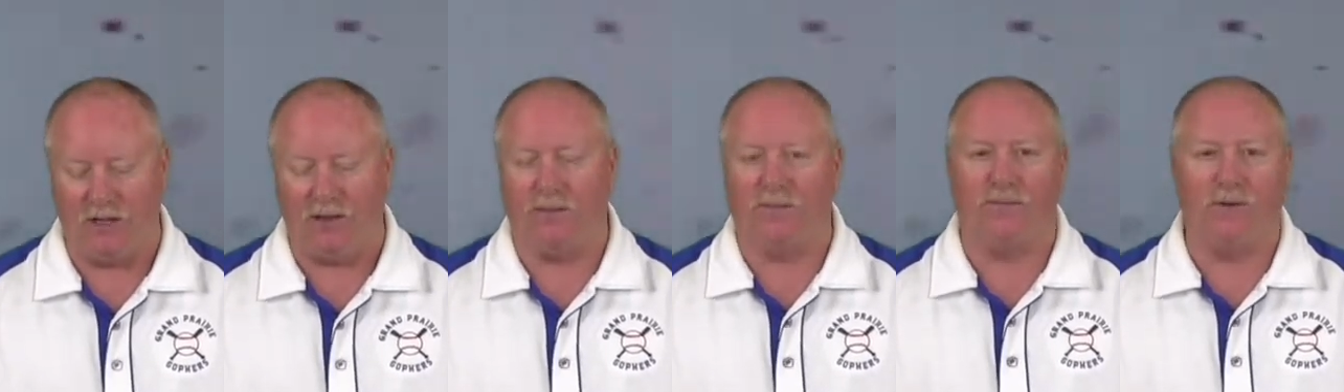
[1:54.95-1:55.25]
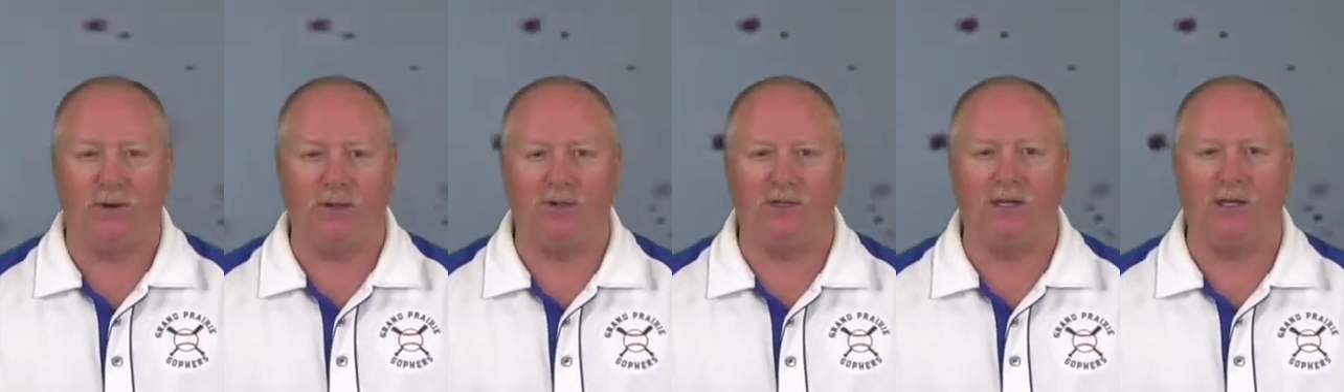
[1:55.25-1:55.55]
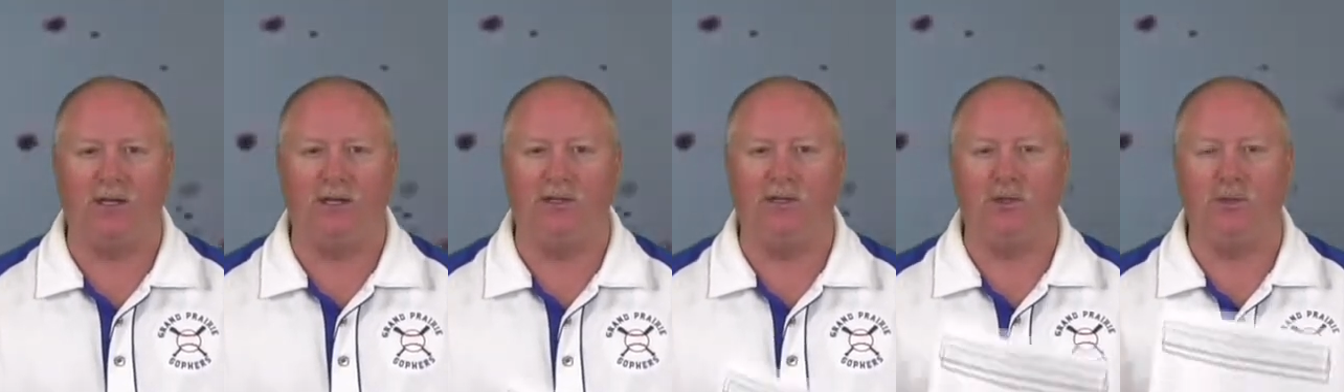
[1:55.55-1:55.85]
The first
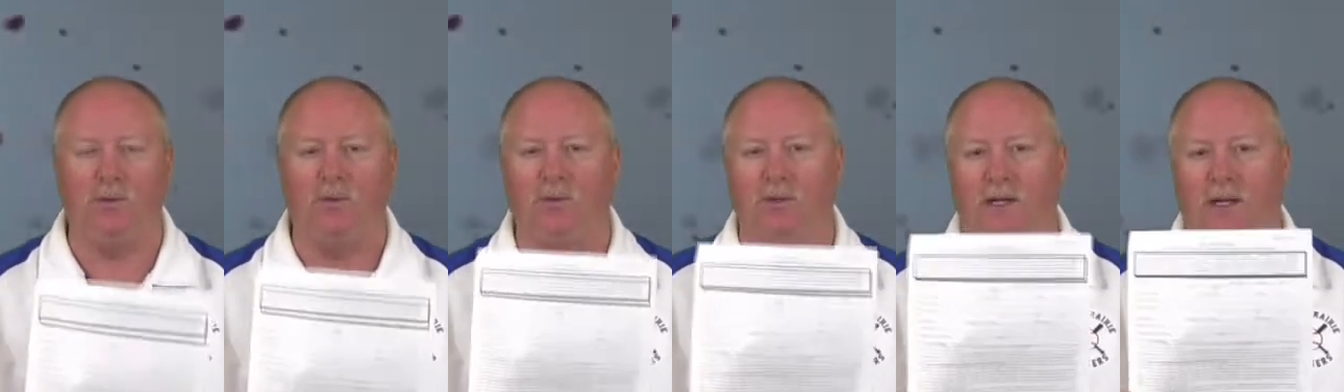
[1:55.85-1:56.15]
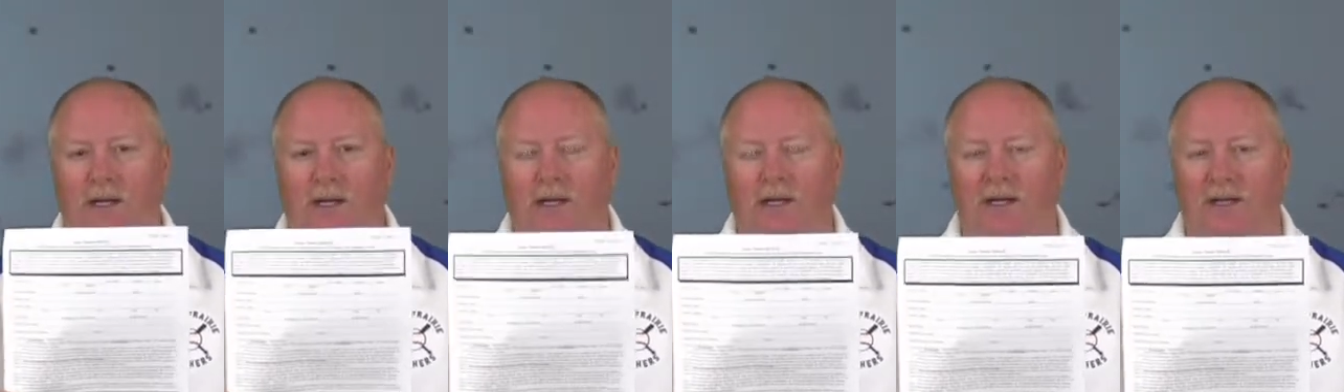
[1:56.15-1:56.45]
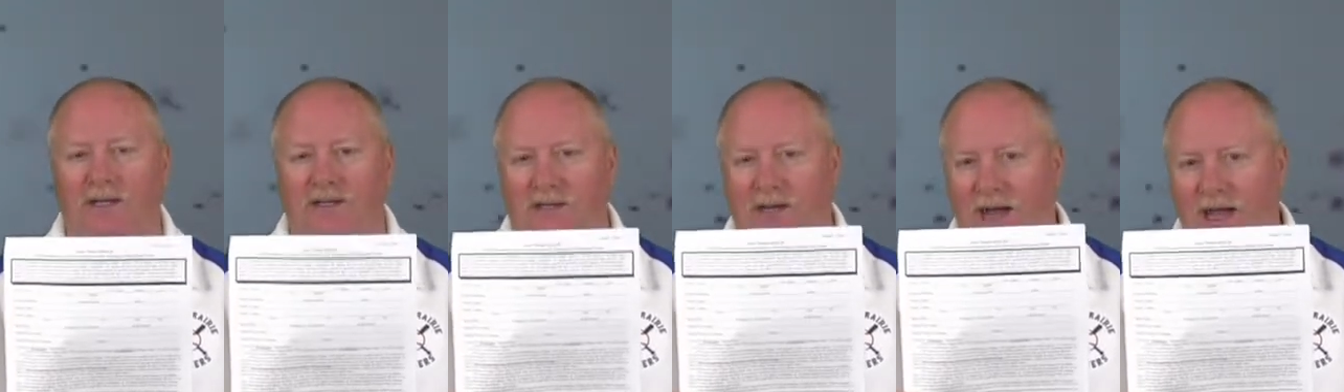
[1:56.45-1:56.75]
thing that you will need
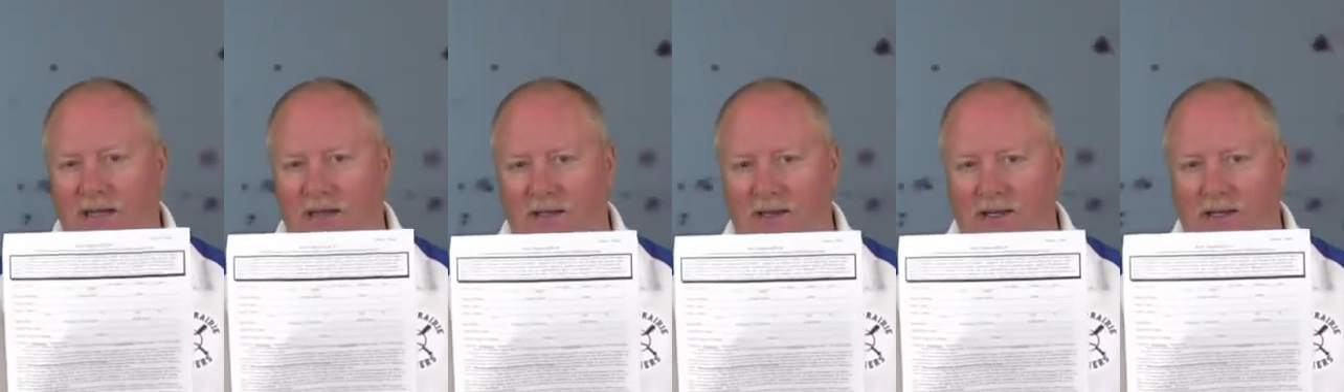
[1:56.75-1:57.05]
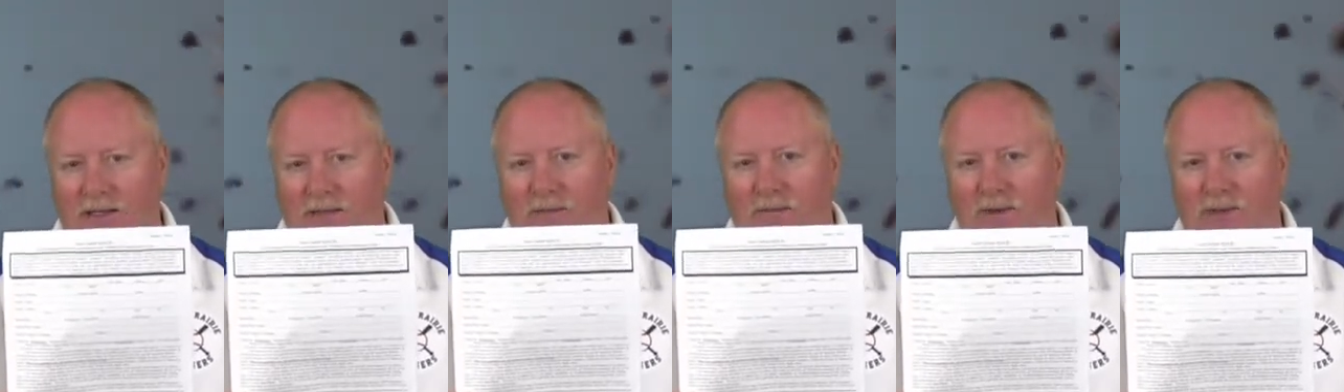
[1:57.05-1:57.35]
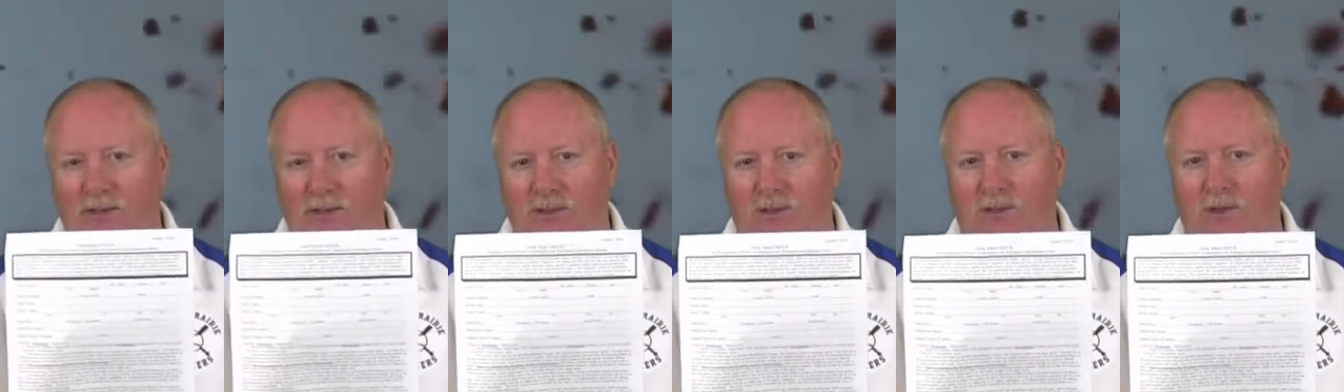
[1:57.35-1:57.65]
is an athletic
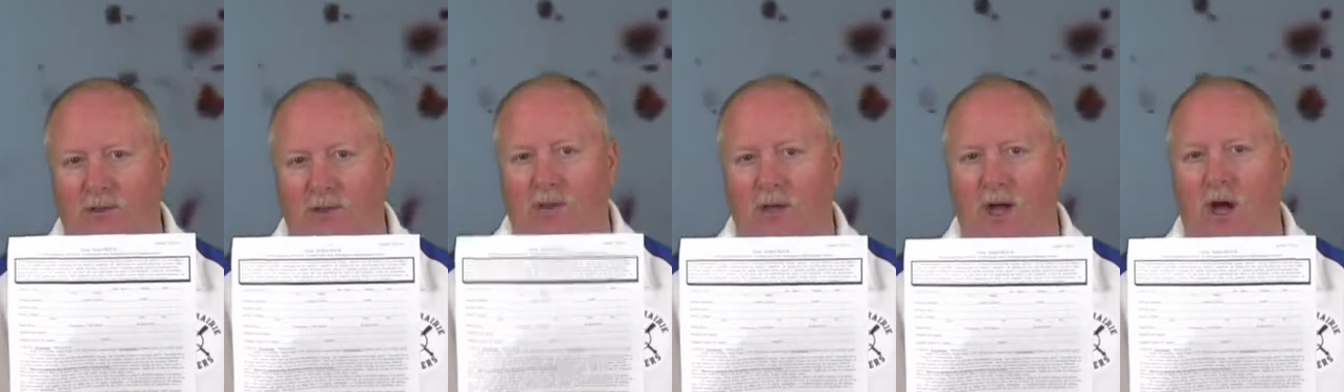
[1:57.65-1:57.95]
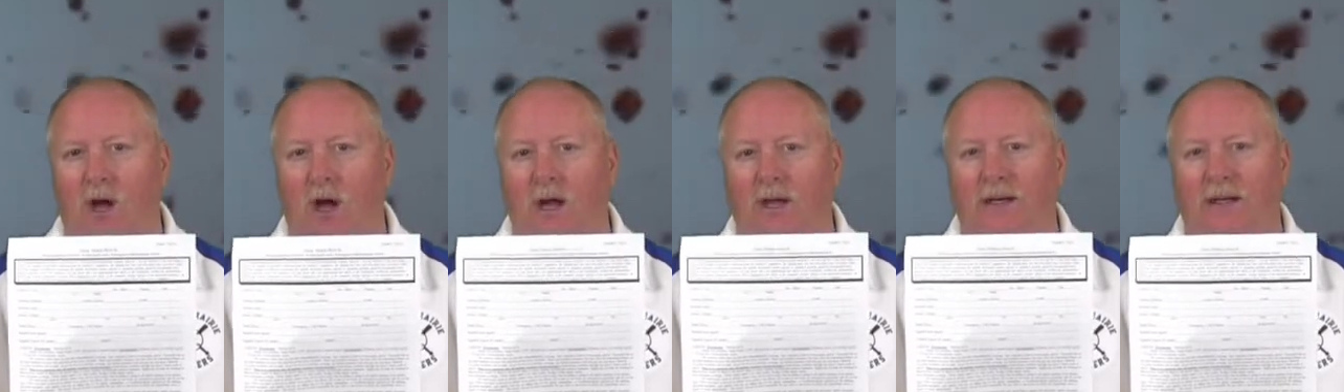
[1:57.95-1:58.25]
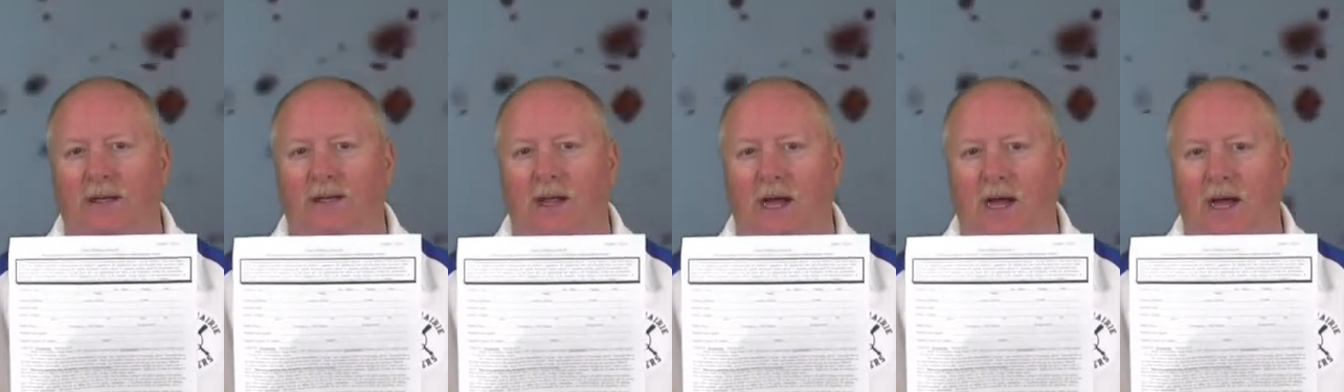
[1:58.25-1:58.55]
physical
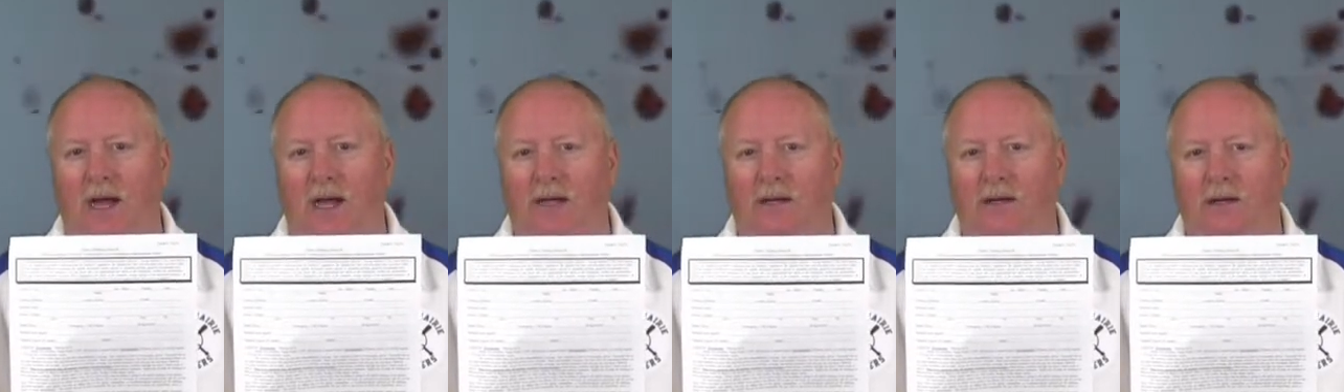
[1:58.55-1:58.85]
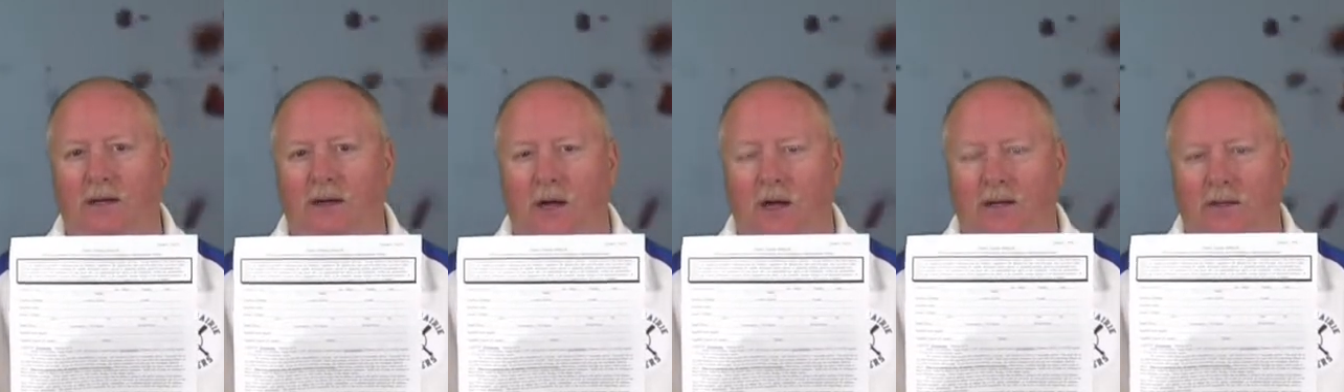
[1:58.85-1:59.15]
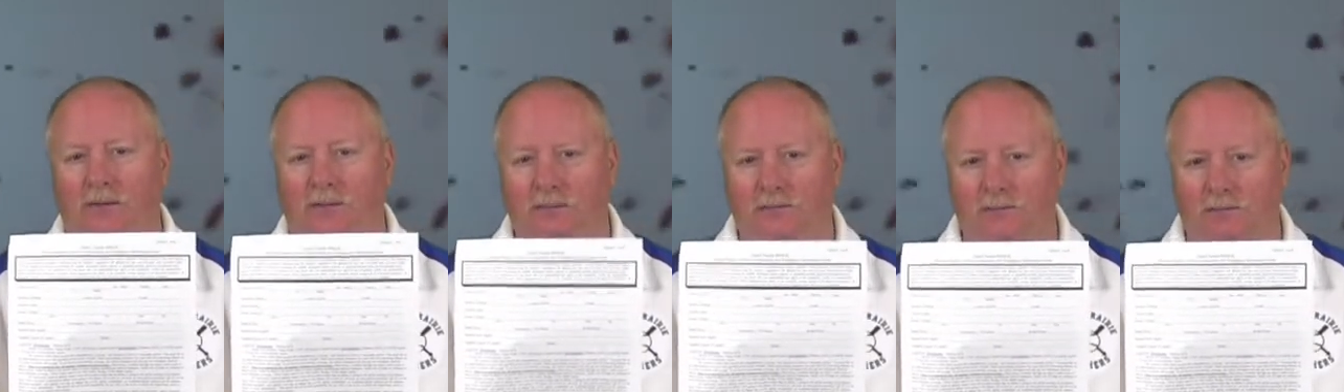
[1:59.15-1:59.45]
online
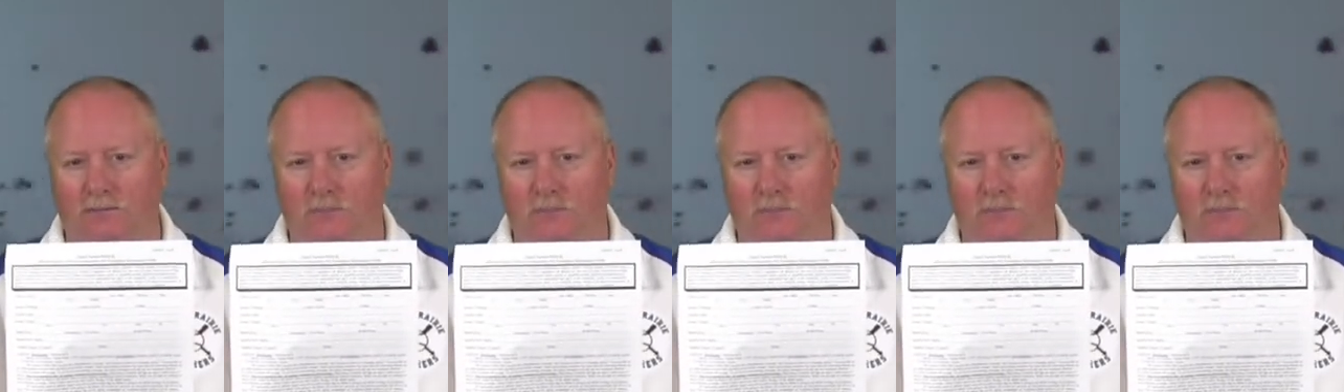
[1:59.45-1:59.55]
on